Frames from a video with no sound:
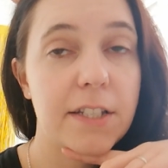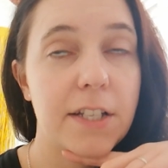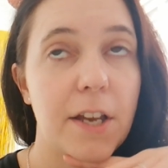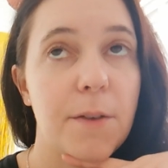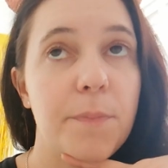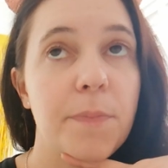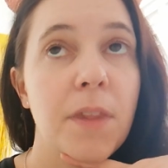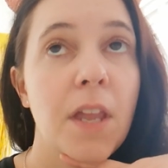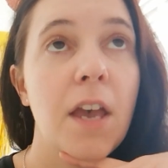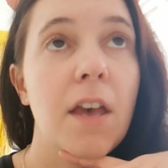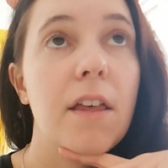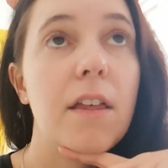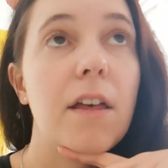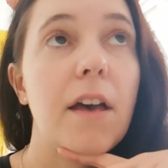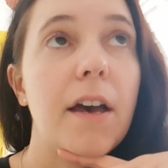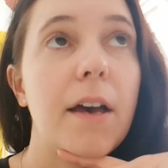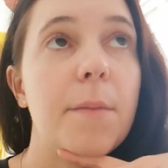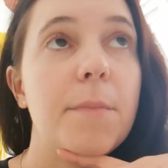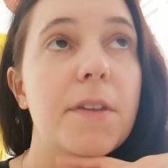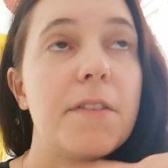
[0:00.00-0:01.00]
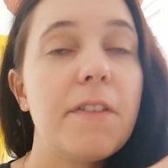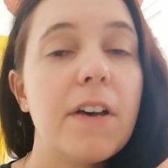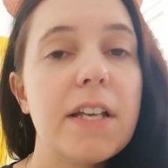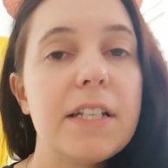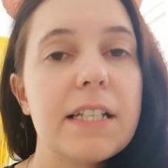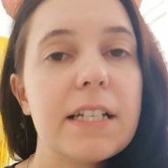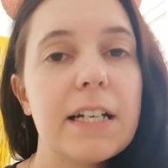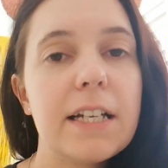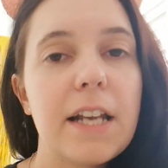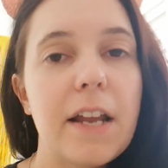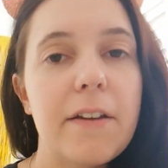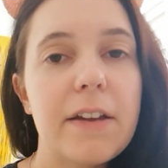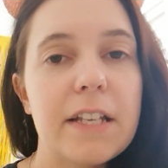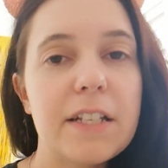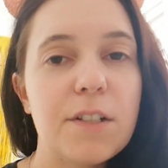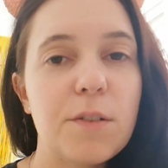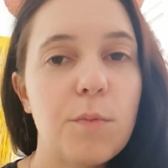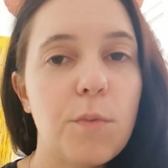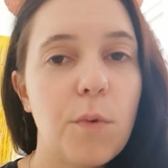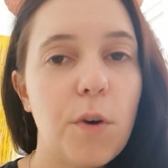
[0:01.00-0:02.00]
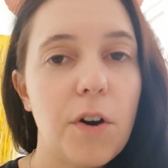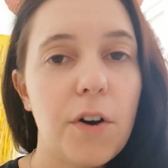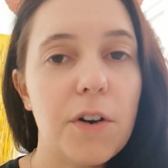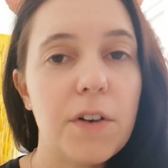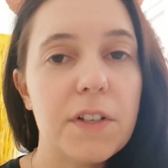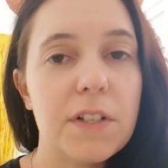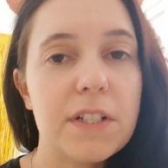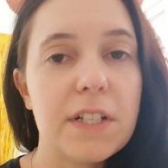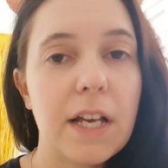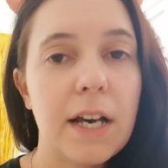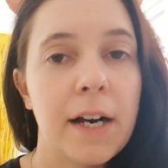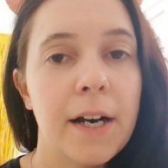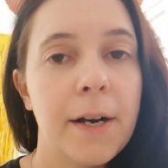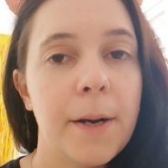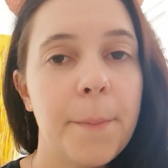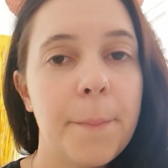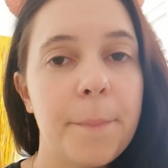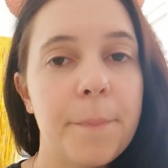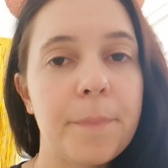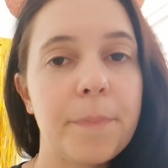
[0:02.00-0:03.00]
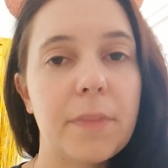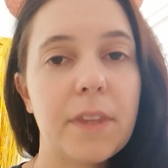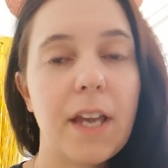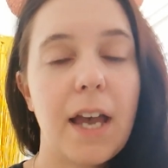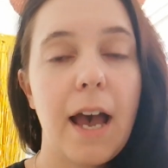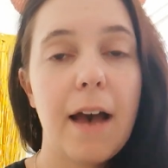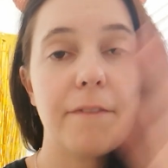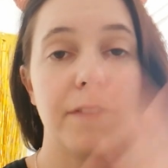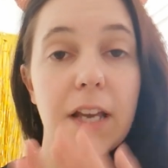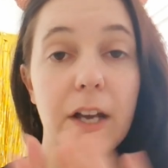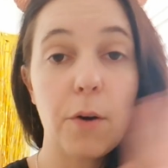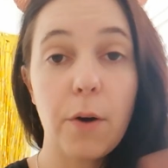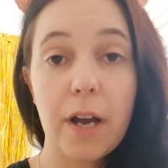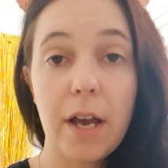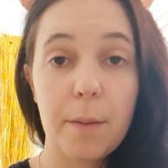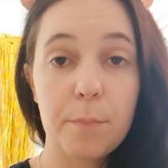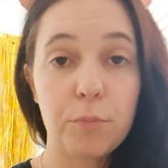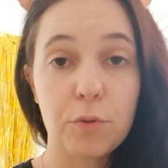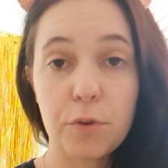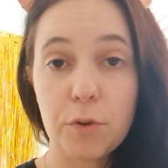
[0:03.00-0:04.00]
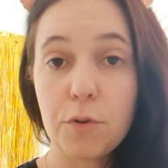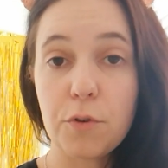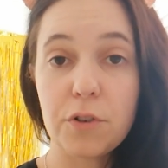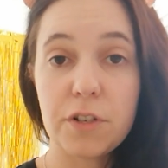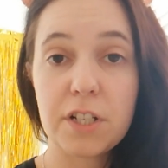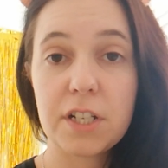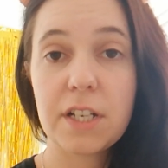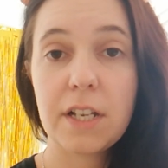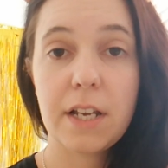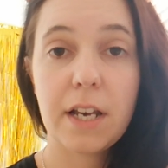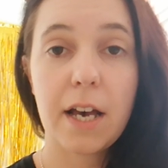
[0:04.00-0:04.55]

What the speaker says: So, the first thing I noticed was I have like quite a broad